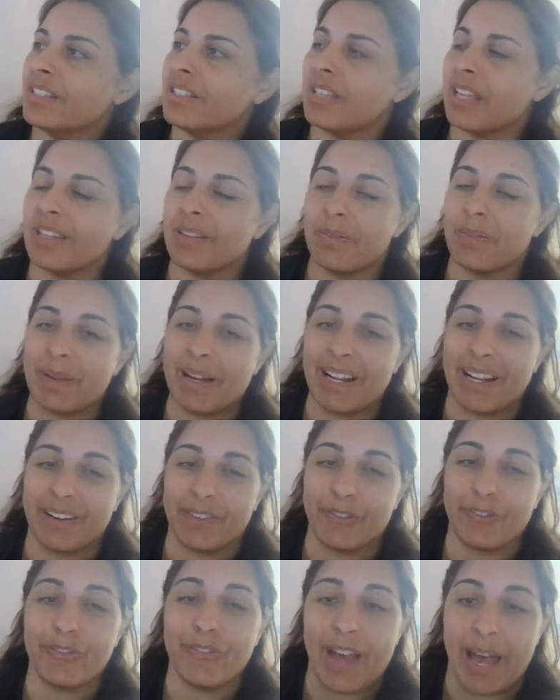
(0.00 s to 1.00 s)
And they're made out of
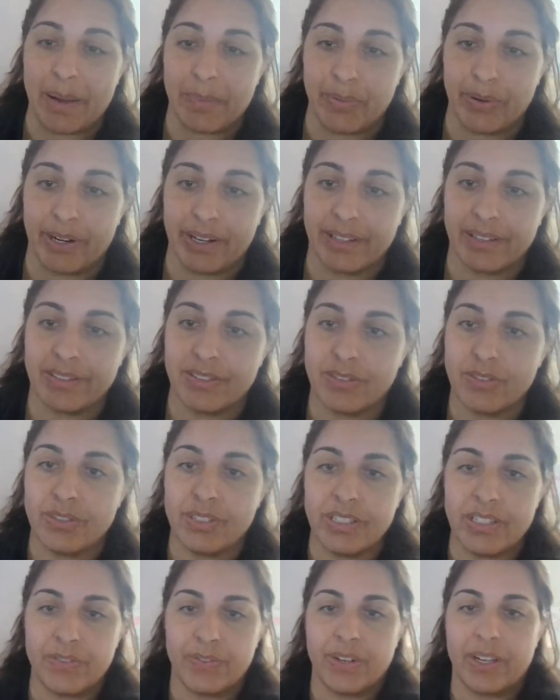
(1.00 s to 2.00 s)
fabric, usually
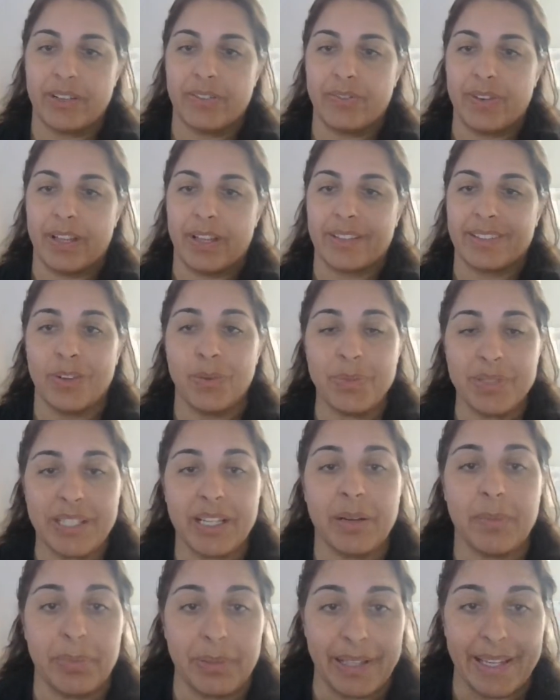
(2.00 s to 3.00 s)
different kind of fabrics, almost like
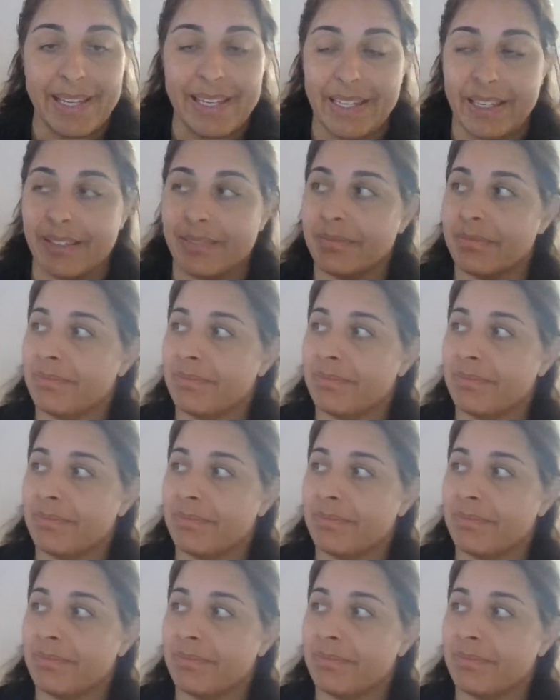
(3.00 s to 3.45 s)
a blanket.